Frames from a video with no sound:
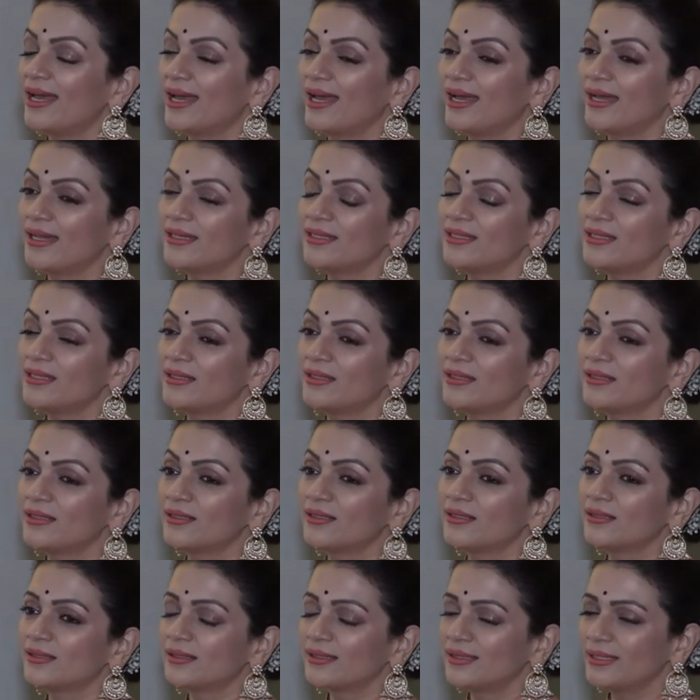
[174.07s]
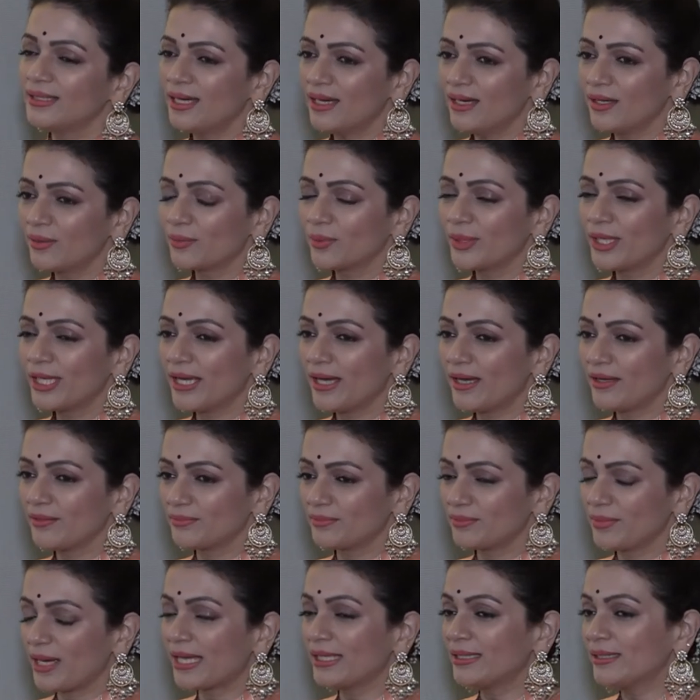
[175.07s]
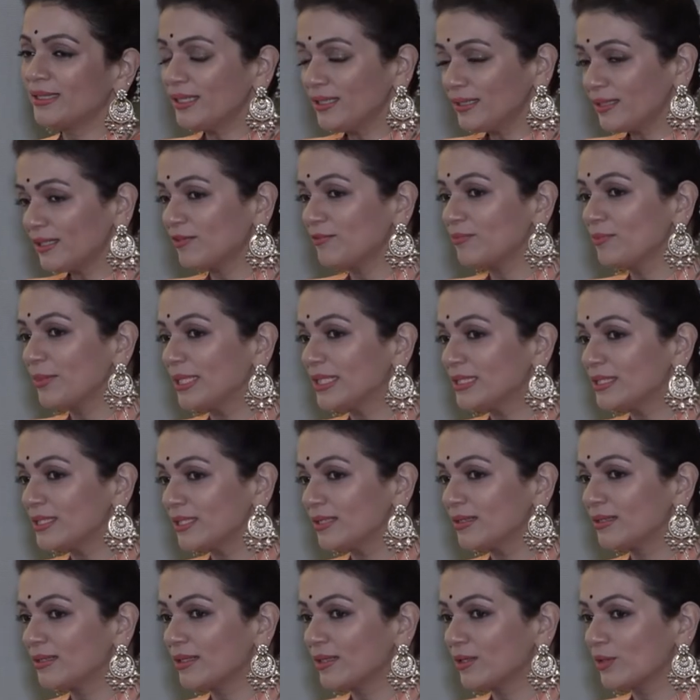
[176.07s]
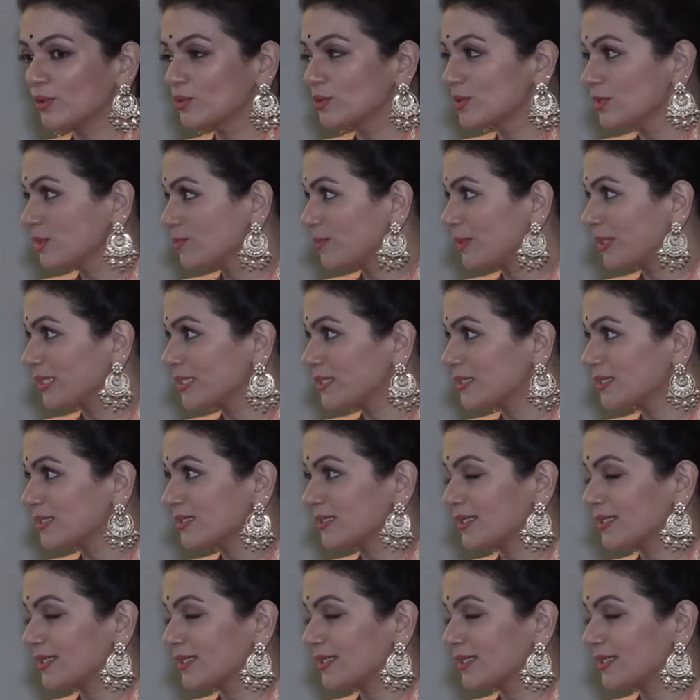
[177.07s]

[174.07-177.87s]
And I think they've maintained their own space.